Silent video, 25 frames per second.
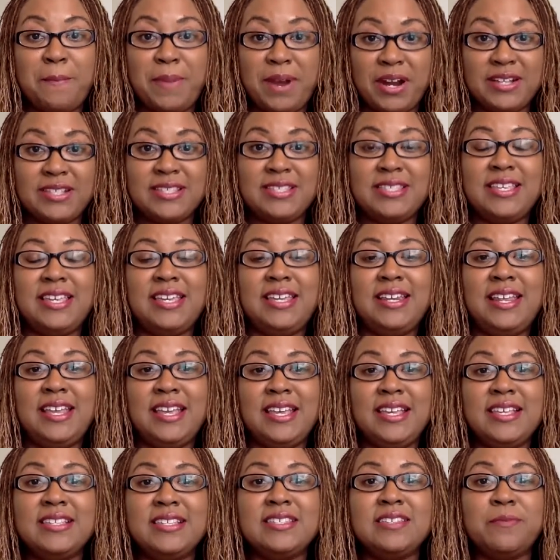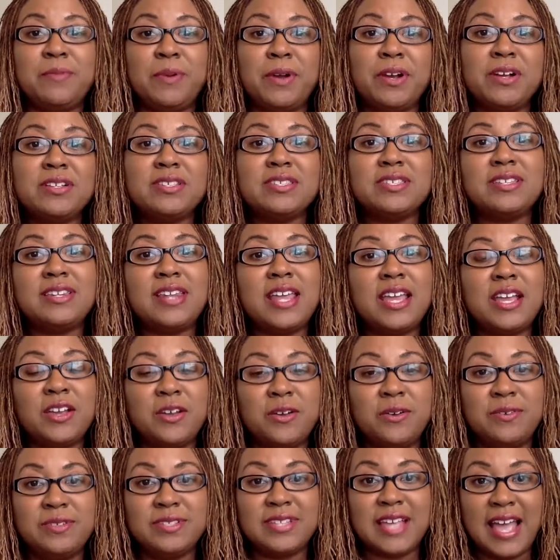person is the person that
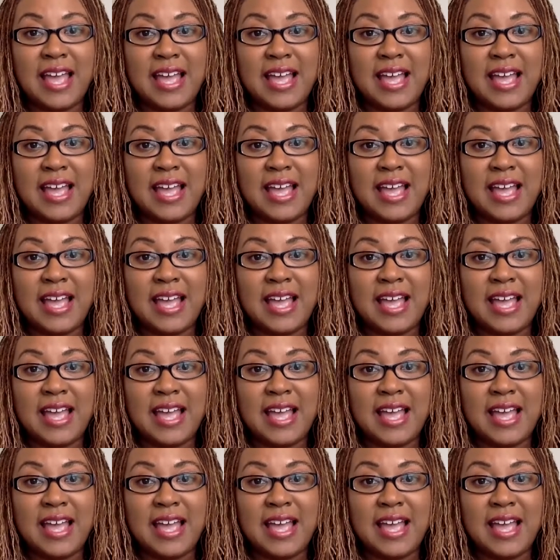goes